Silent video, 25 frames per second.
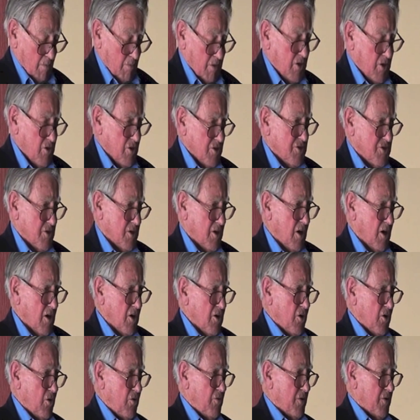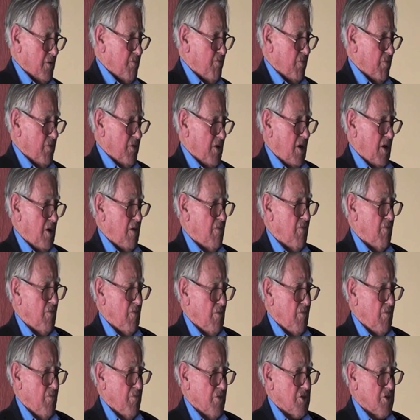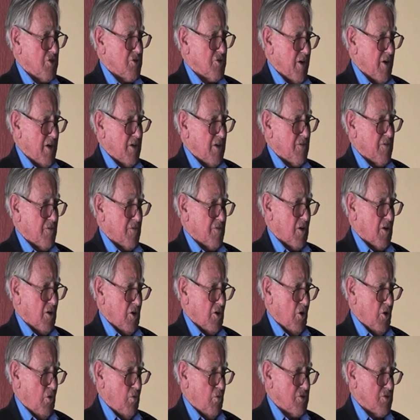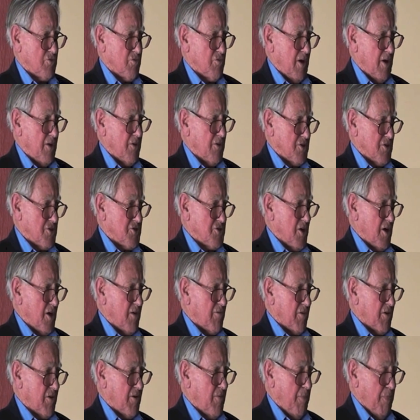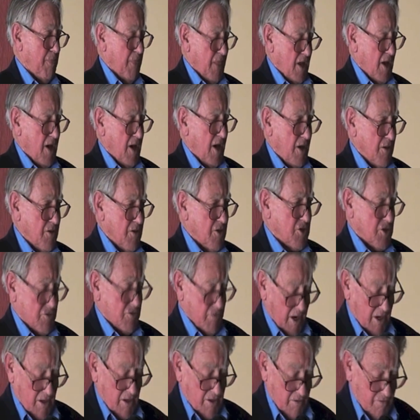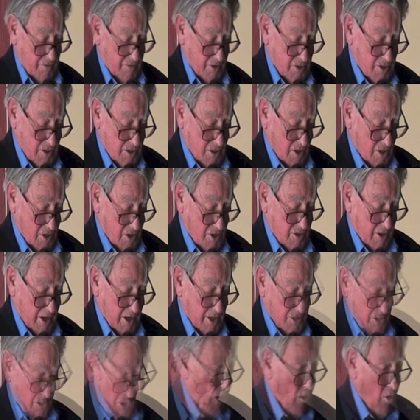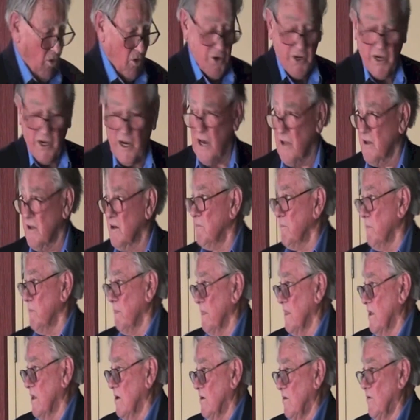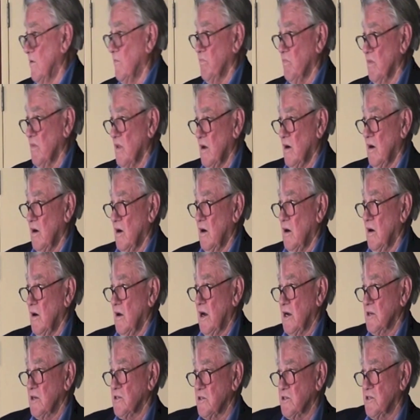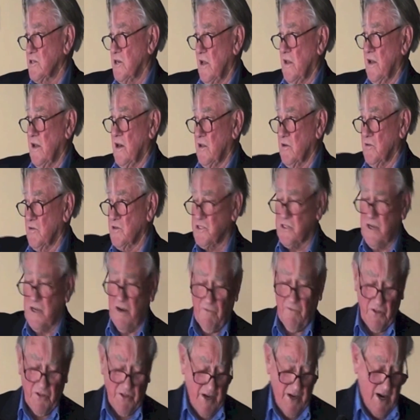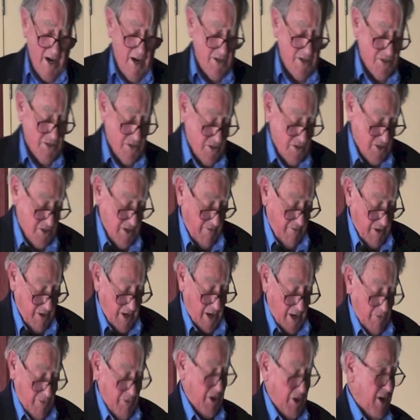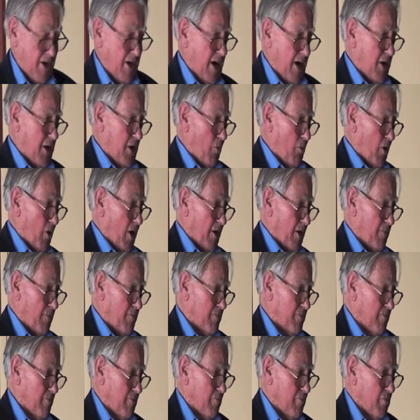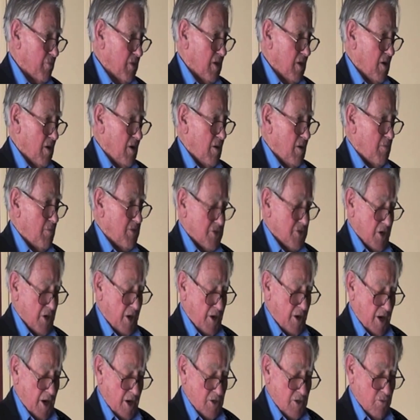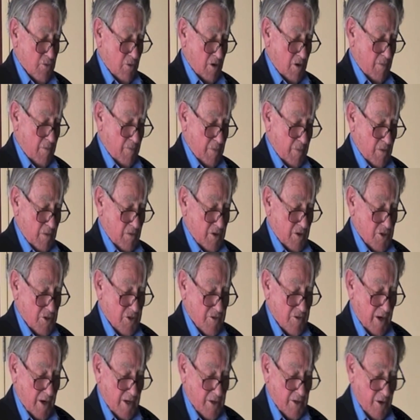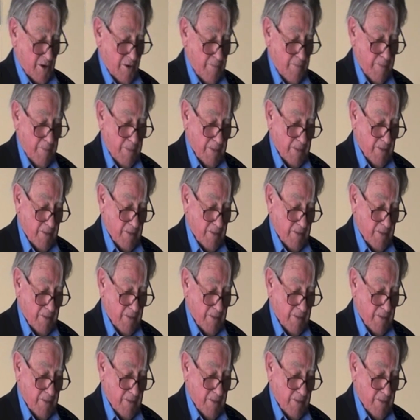because the glue, the, the, the strength of the glue was really the secret in the strength of this construction. Now altogether, as I said there, there were 7,781 mosquitoes were constructed.